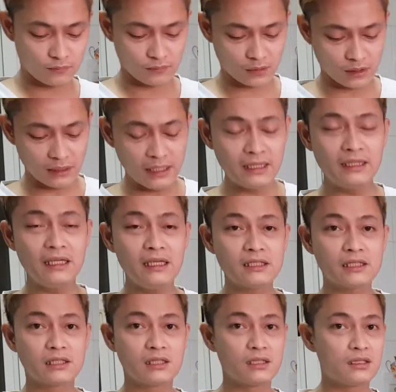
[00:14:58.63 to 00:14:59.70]
Ladies
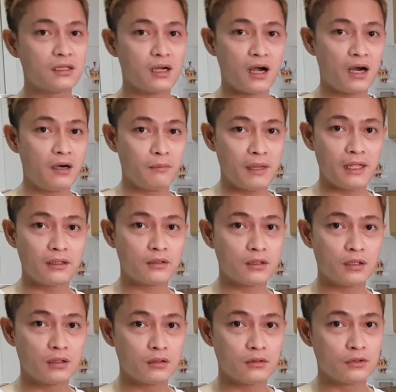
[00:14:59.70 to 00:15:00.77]
are meant
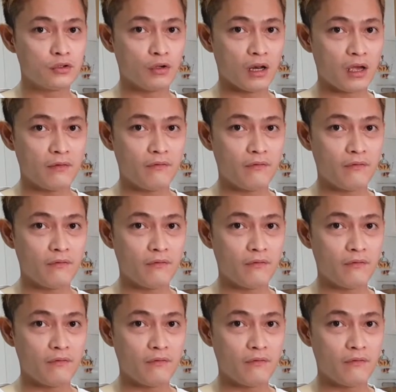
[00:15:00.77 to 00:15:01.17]
to love